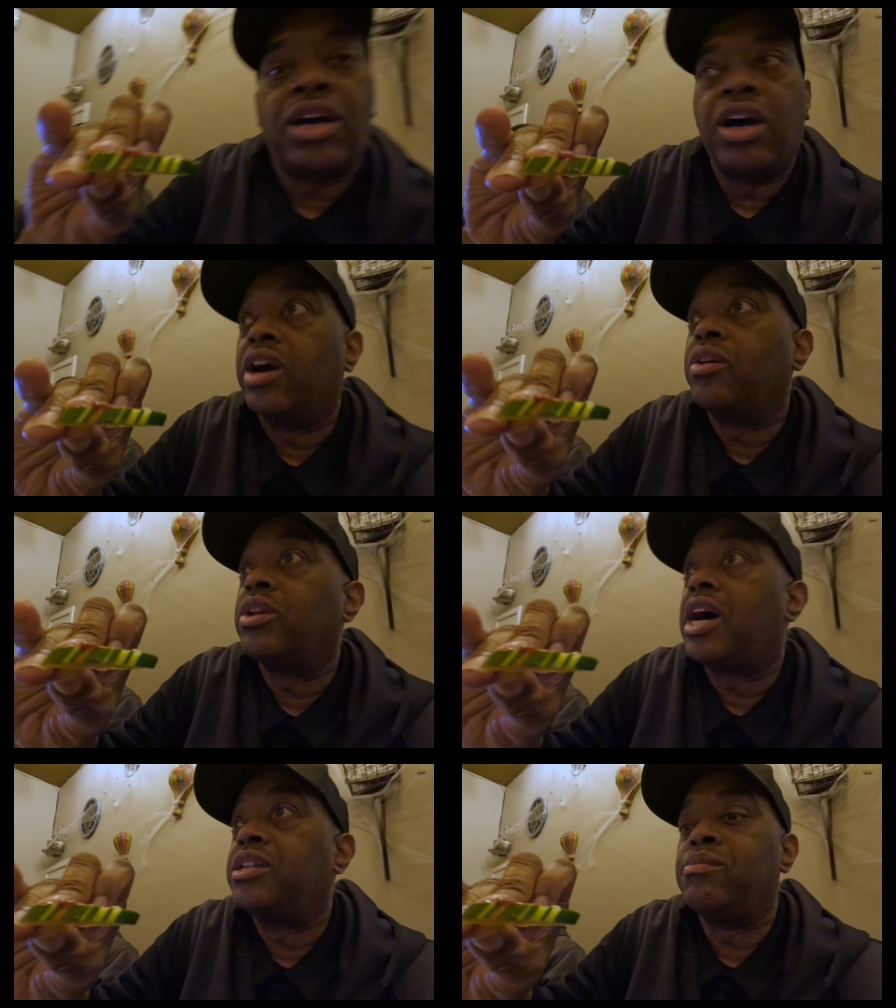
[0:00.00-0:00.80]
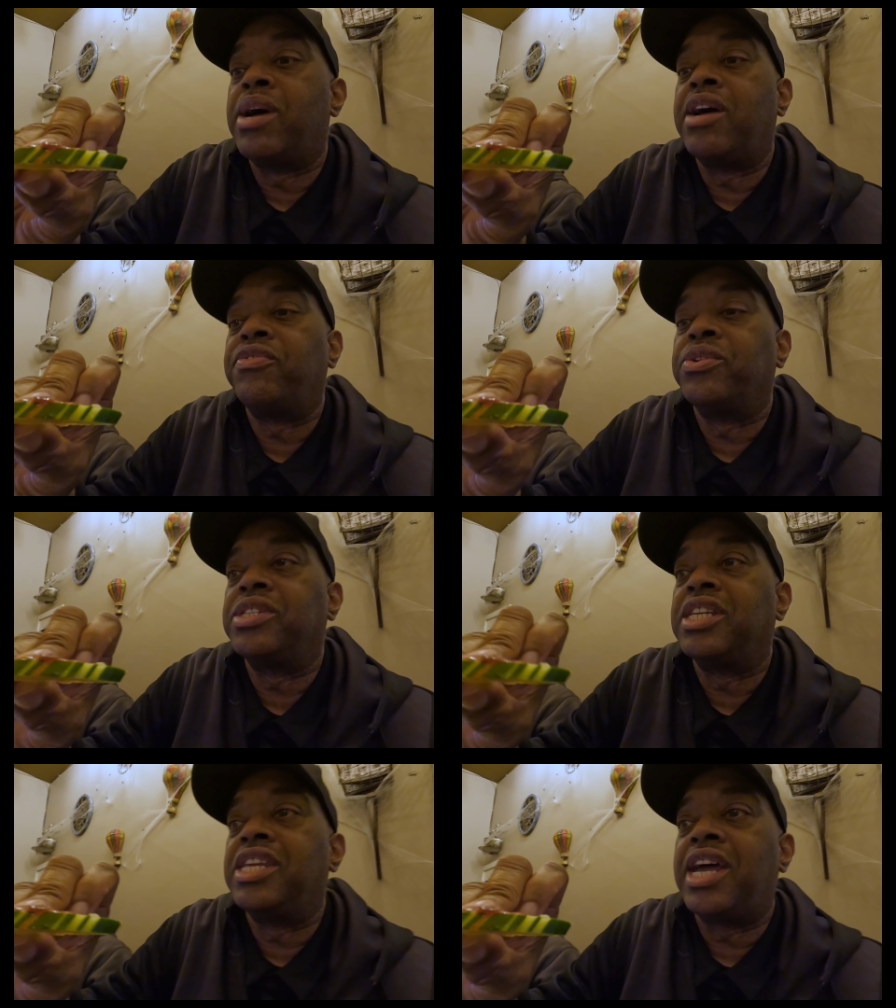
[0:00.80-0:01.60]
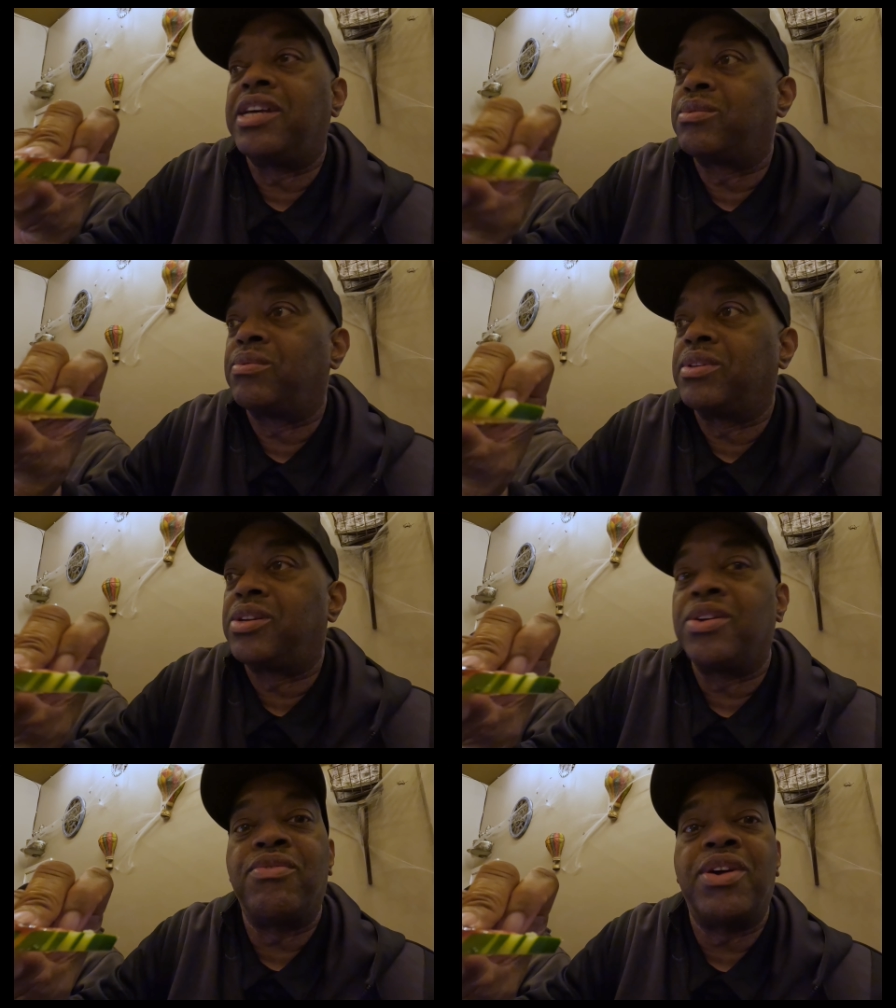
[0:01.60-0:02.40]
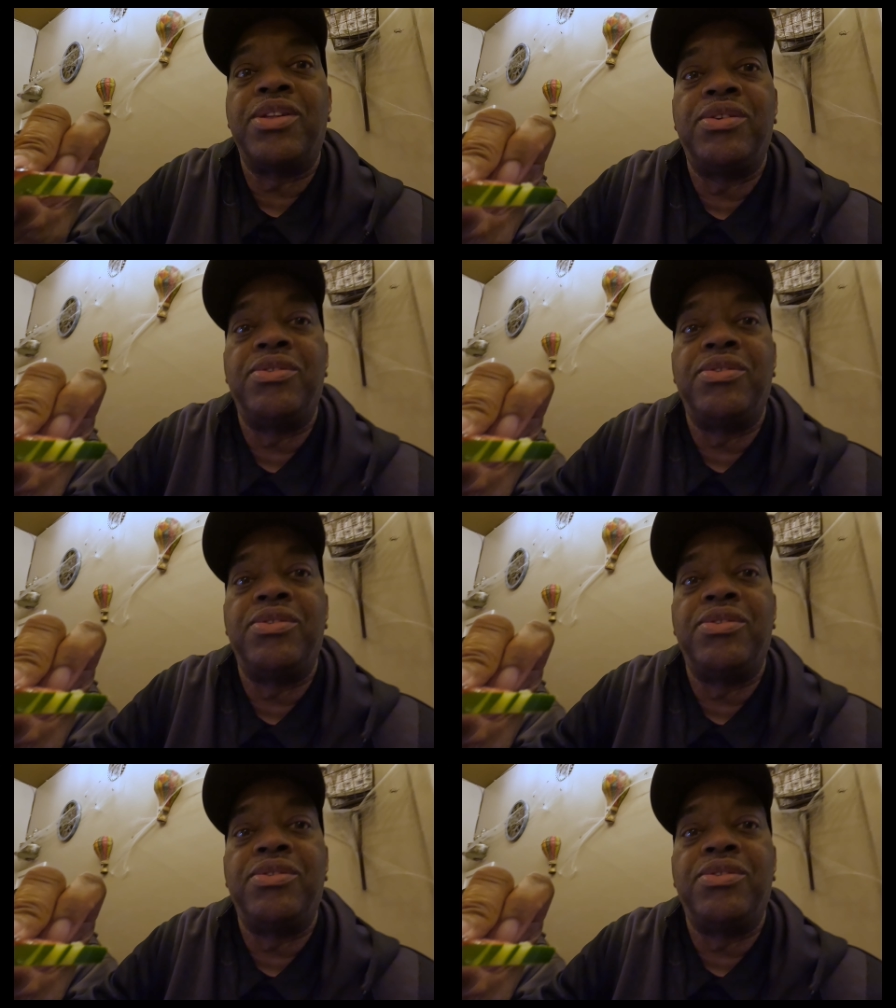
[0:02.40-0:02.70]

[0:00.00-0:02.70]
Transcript: All right, well, I'll do mine first and then I'll turn around